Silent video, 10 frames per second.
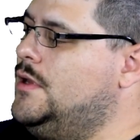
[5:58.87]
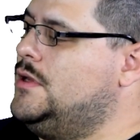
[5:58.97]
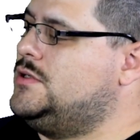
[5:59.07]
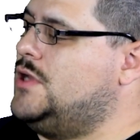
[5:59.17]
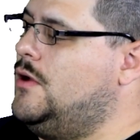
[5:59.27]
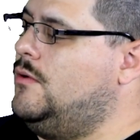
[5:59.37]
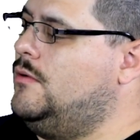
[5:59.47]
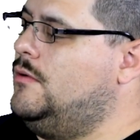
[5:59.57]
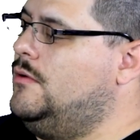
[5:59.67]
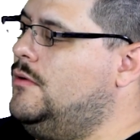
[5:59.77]
So
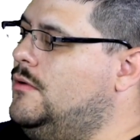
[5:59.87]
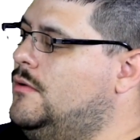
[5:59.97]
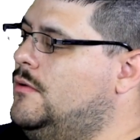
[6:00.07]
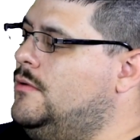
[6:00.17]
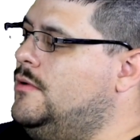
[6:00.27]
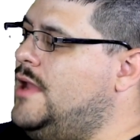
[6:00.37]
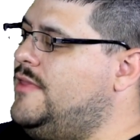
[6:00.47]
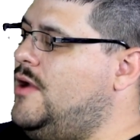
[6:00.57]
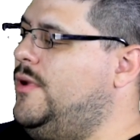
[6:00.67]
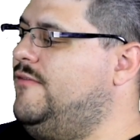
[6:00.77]
now
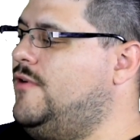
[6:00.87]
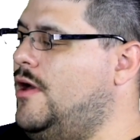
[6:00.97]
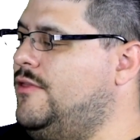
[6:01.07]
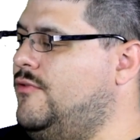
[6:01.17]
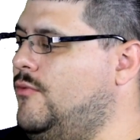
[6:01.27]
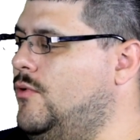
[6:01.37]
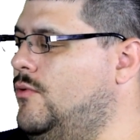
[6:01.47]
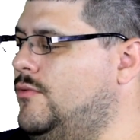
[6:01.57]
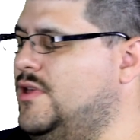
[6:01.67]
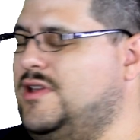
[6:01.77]
that we've gone
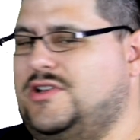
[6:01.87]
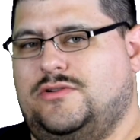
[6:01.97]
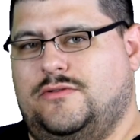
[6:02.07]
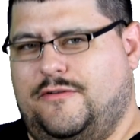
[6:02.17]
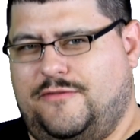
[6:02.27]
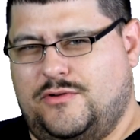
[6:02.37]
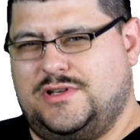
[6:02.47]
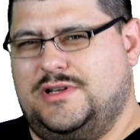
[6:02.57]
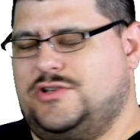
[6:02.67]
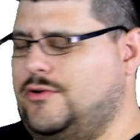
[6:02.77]
through the first
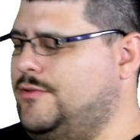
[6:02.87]
initial